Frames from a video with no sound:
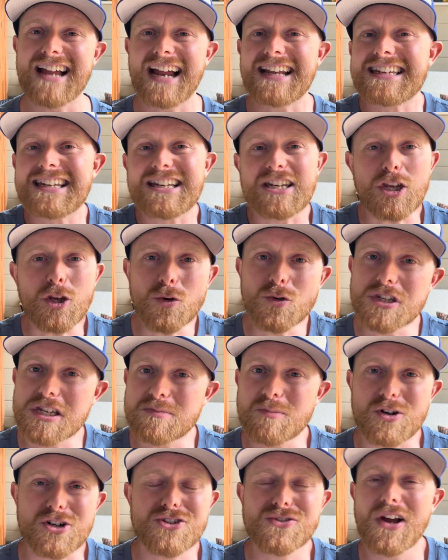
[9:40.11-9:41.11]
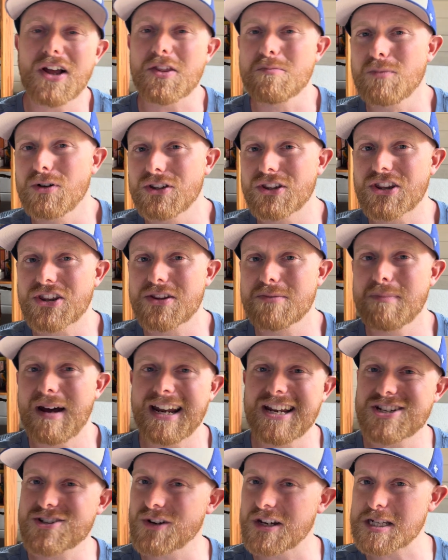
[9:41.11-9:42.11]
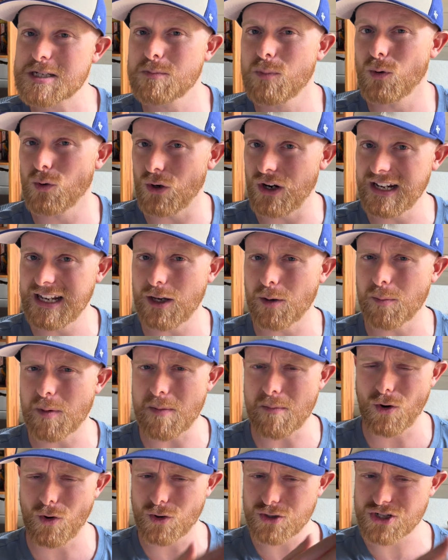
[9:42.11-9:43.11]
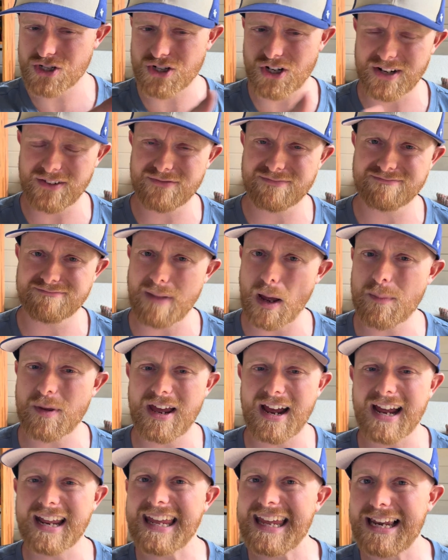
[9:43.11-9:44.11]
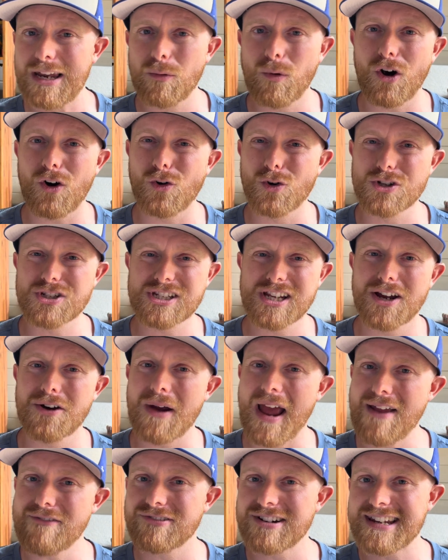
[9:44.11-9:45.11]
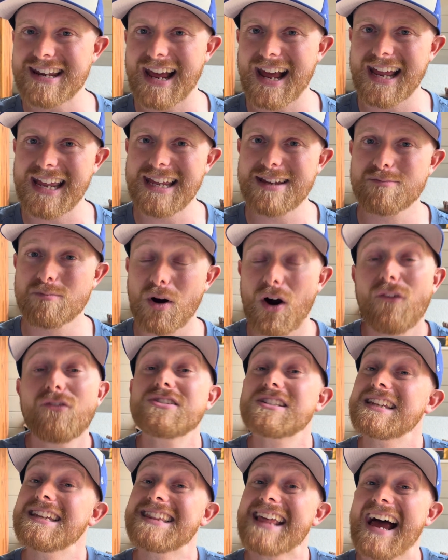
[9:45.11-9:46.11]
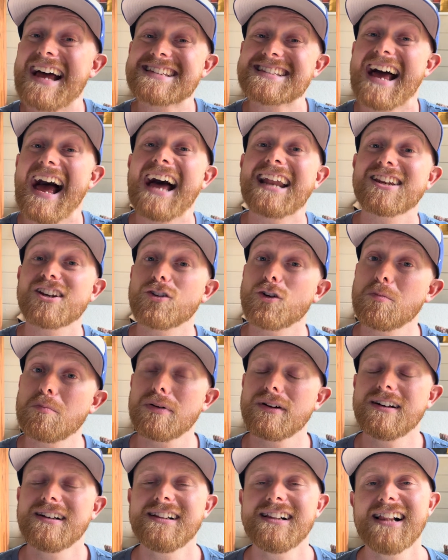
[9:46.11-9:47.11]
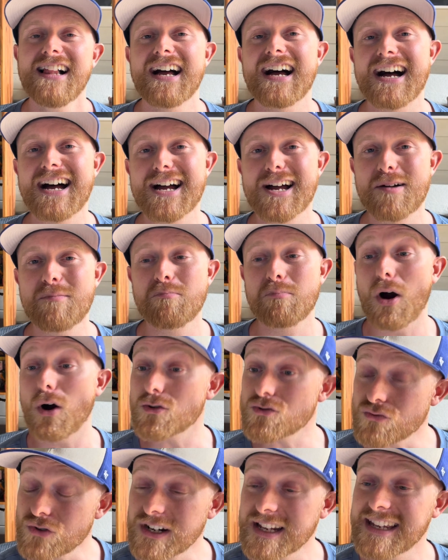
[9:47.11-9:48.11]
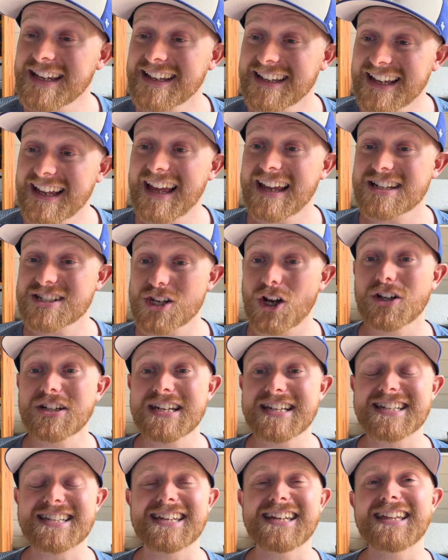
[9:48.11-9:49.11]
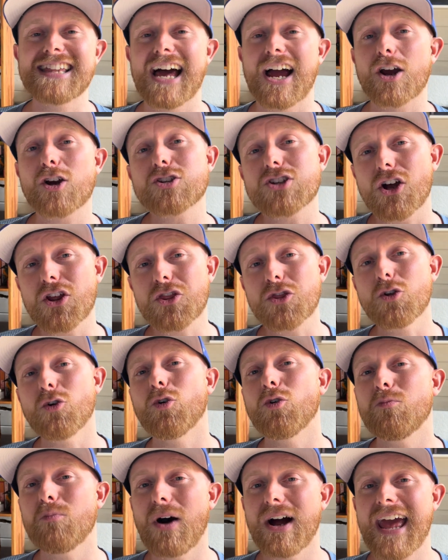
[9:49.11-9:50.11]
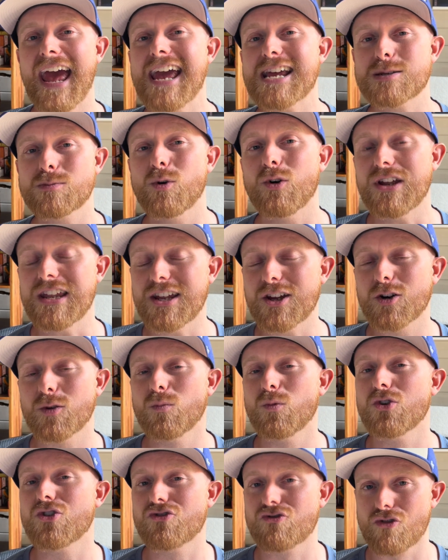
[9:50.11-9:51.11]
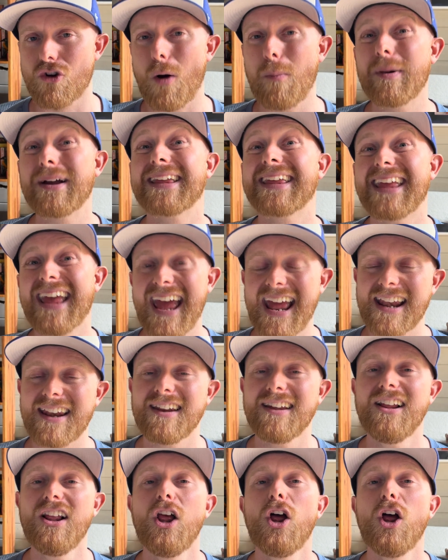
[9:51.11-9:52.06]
didn't use as much throughout the month and managed to export a little bit more, just kind of maybe a kilowatt or so every day. But obviously that has added up. But I was really excited to see that, because I thought my export income would drop again